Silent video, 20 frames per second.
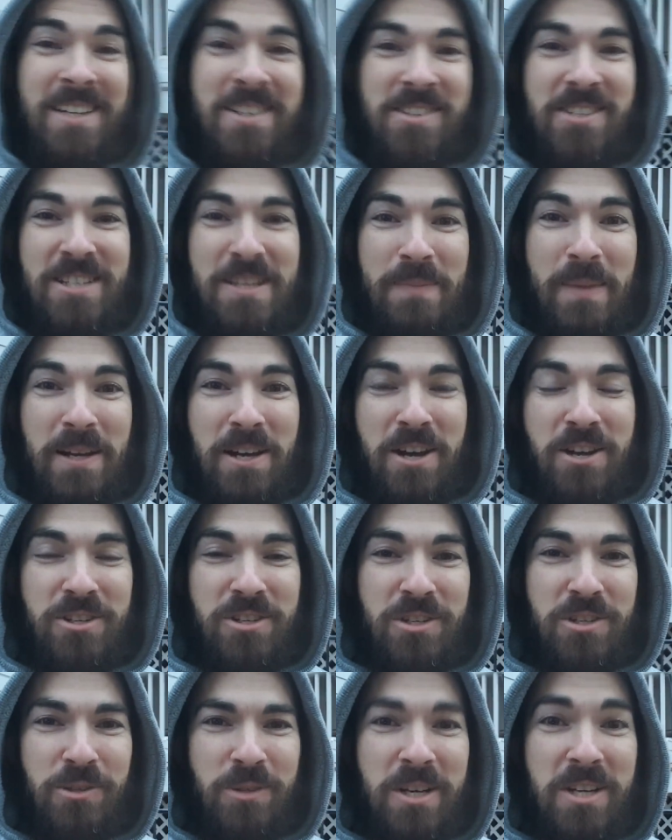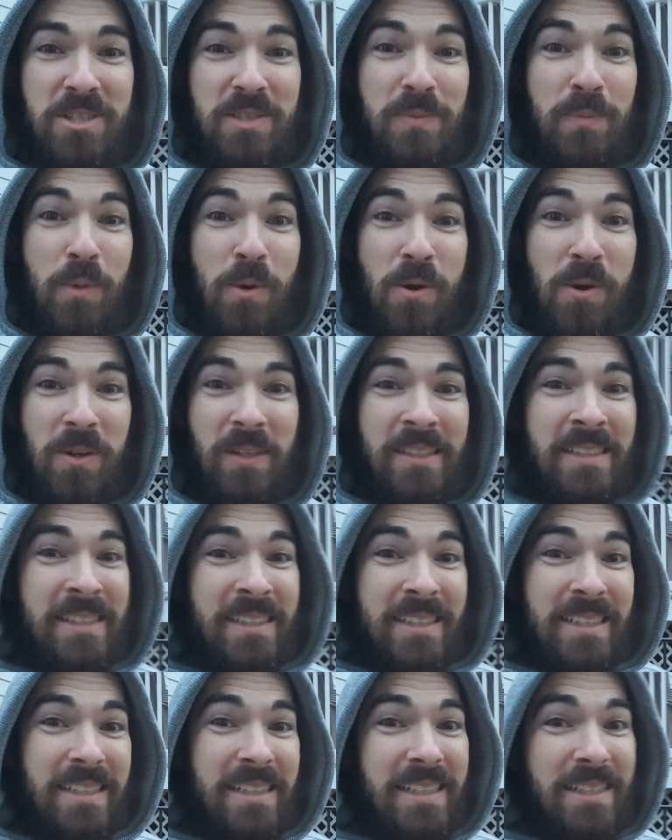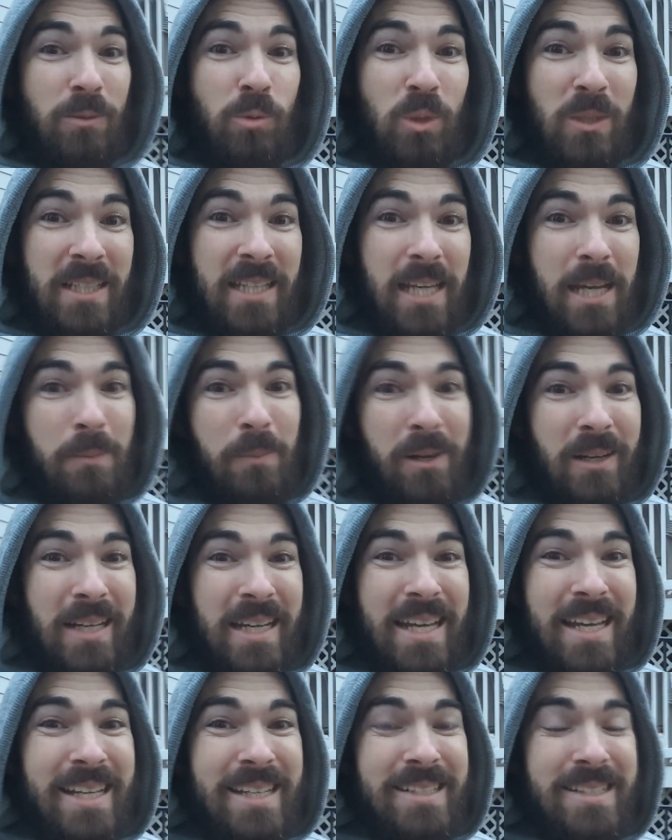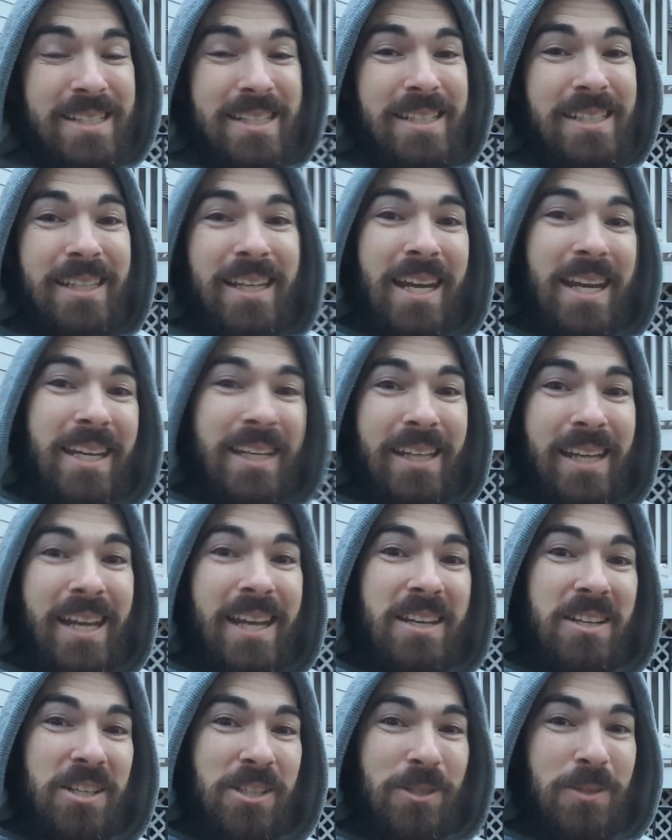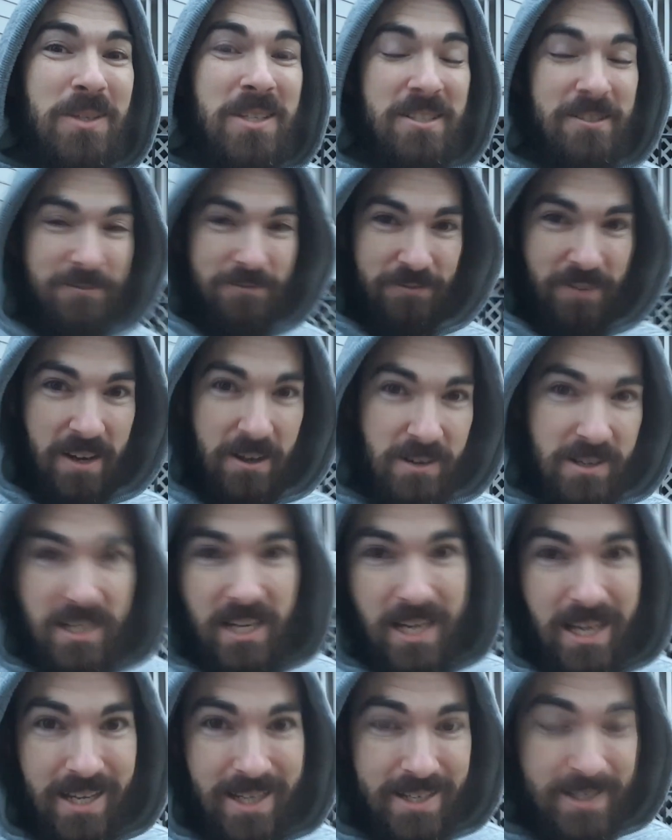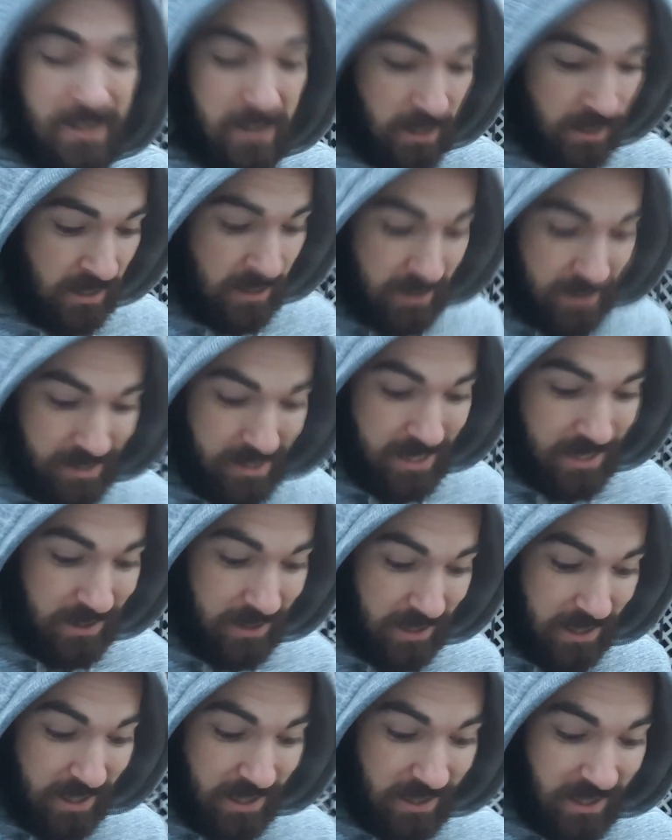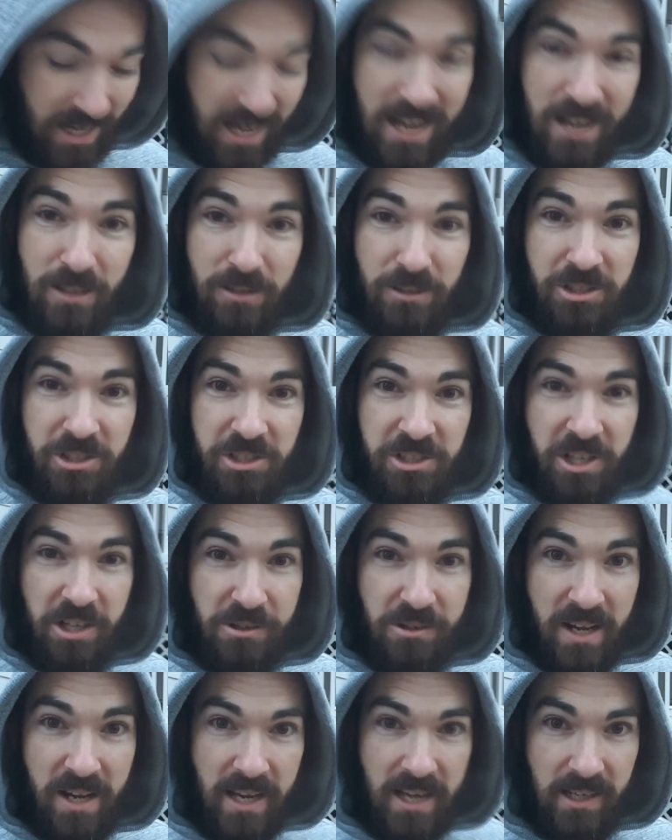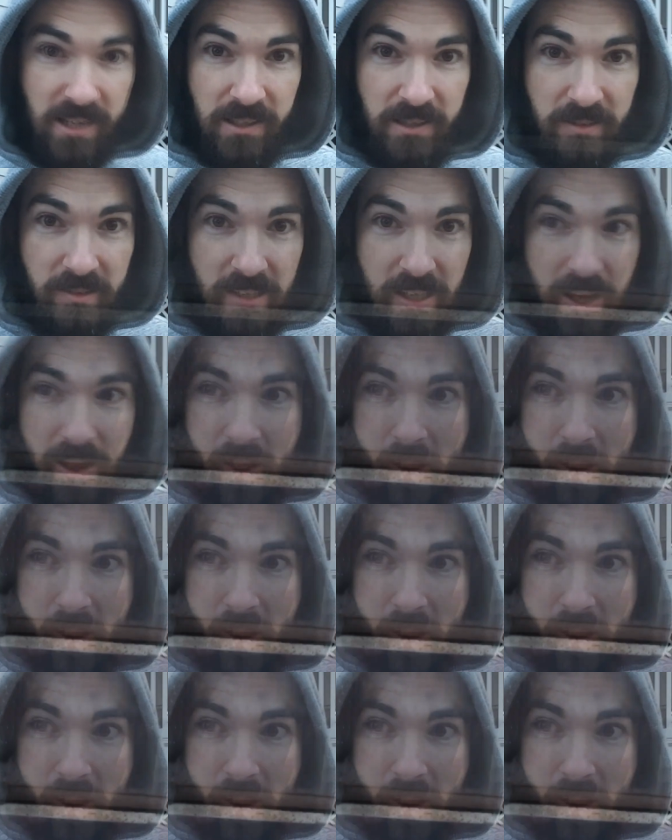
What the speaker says: just about 100 degrees more. We'll hit about 1888 degrees Fahrenheit, and then I'll shut her down.